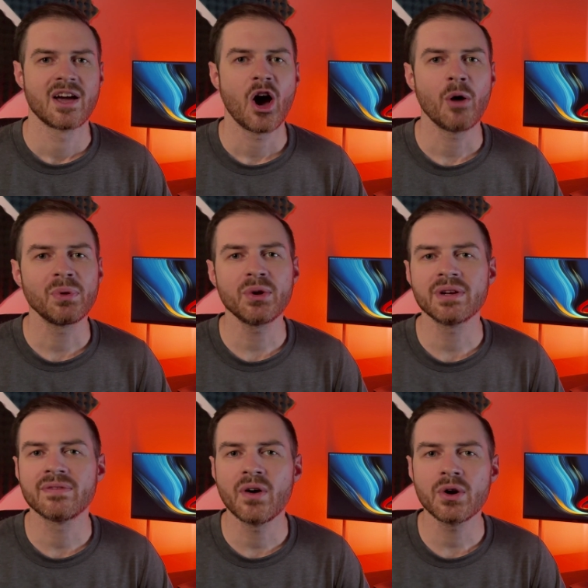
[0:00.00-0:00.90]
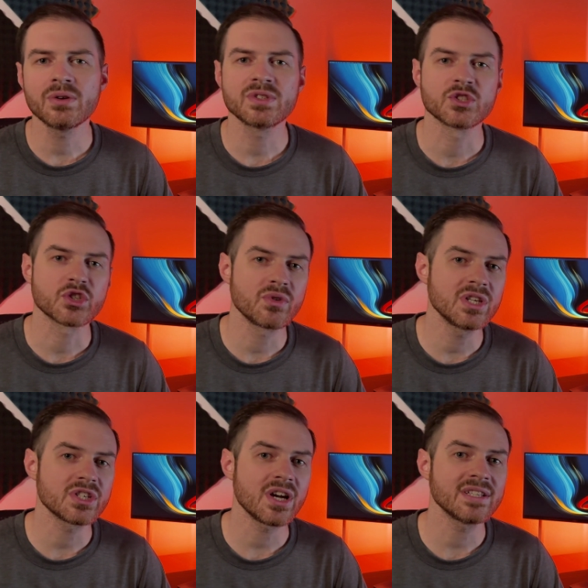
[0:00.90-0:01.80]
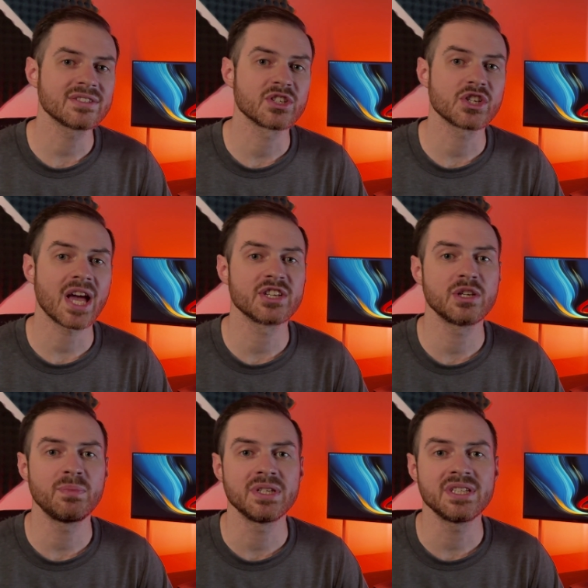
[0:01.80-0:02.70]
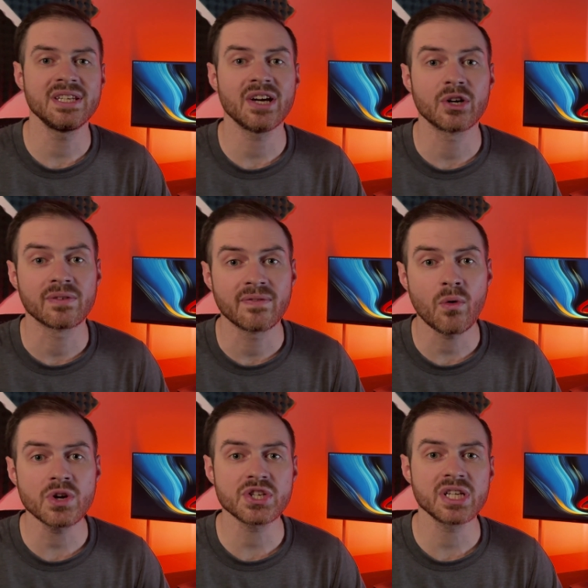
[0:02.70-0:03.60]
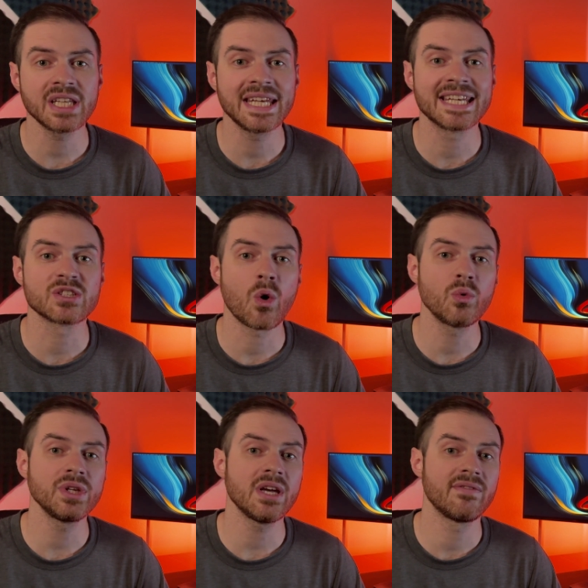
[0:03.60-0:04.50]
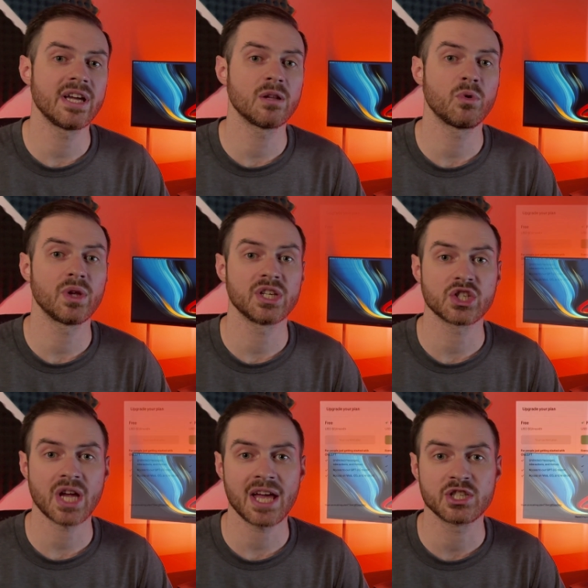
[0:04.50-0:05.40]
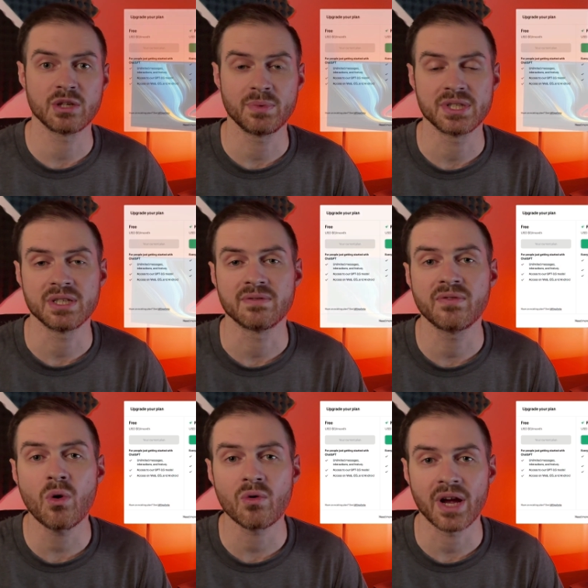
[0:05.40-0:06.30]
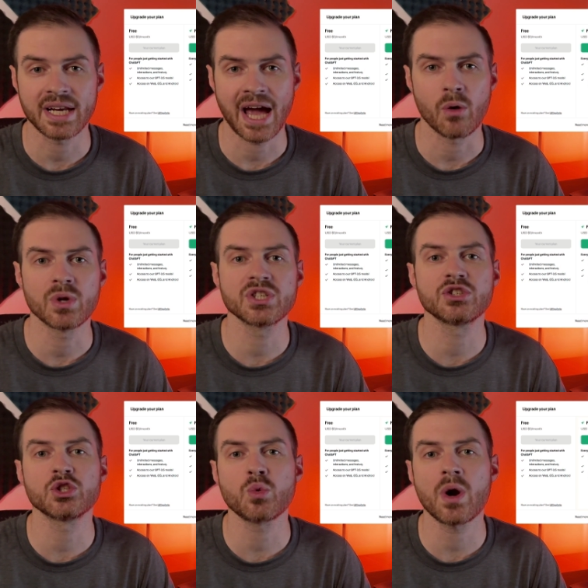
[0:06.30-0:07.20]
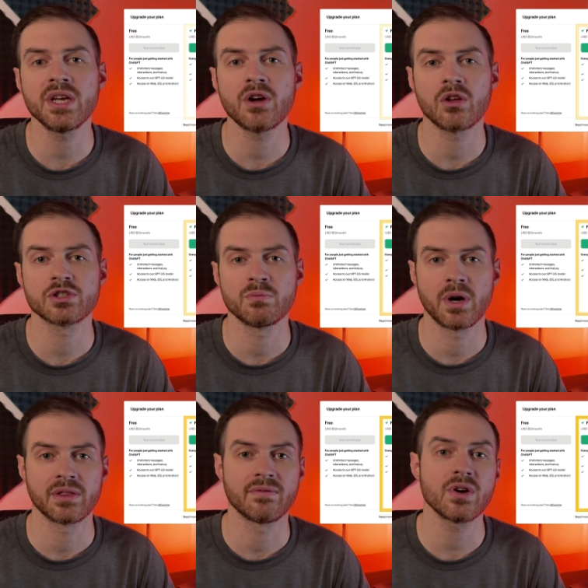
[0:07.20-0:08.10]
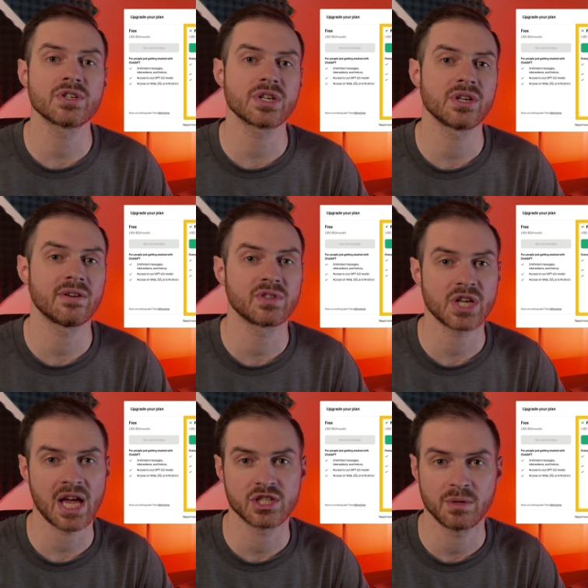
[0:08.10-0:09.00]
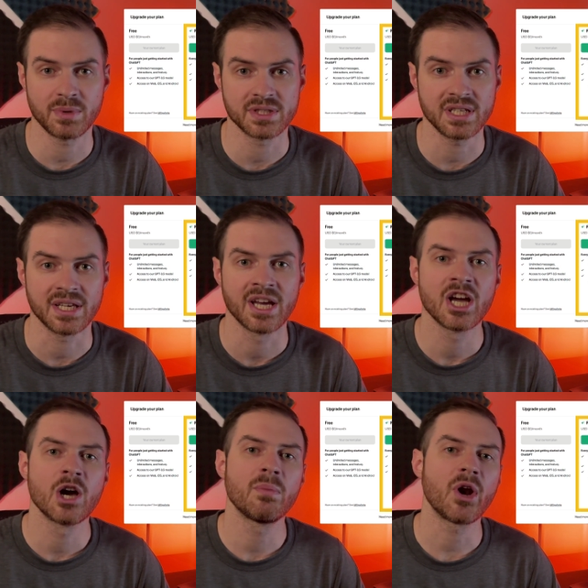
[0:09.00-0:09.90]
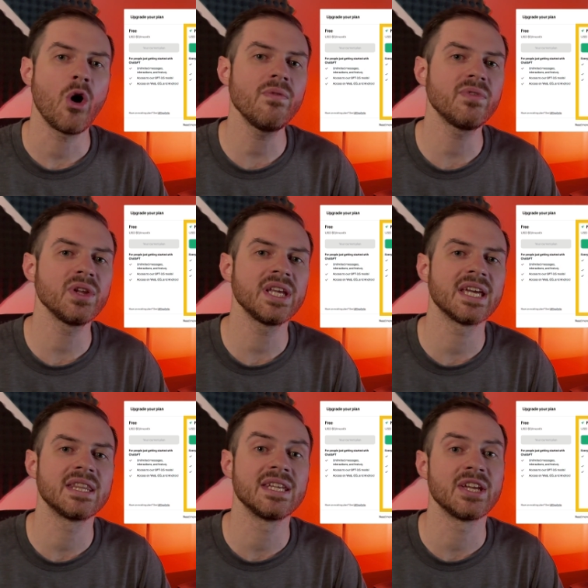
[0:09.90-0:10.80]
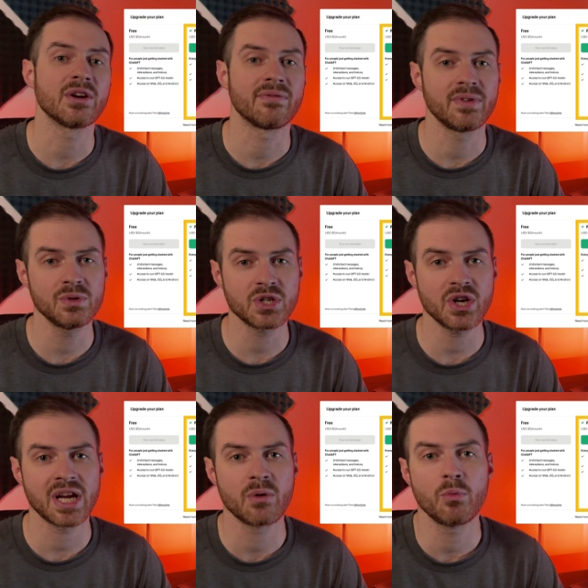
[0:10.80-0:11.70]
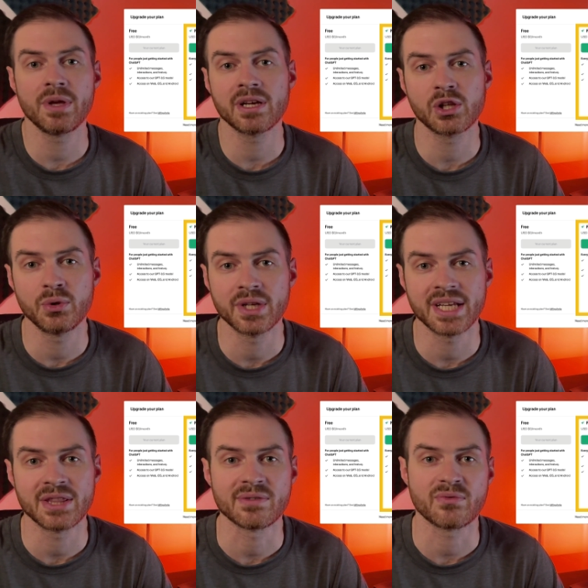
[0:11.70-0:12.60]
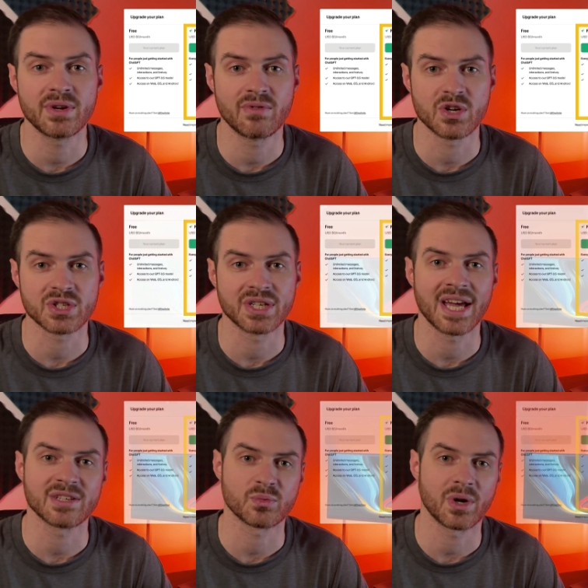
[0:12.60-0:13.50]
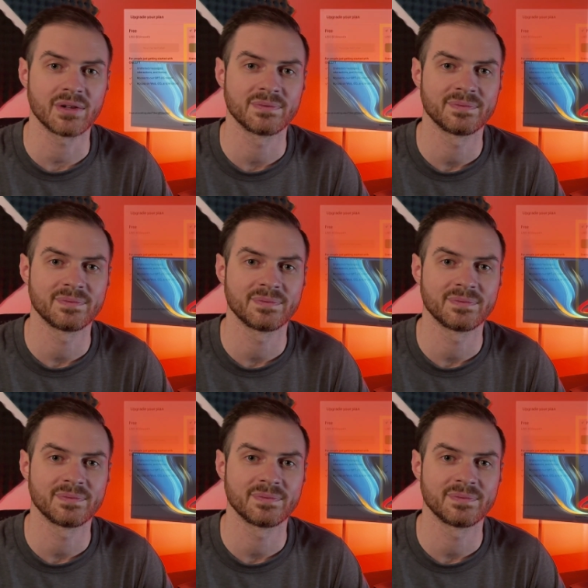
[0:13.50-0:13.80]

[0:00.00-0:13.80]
Uploading photos and screenshots to ChatGPT unfortunately is only available in ChatGPT 4 right now, which is the $20 a month version of ChatGPT. But hopefully in the near future, it will be included in the free version as well.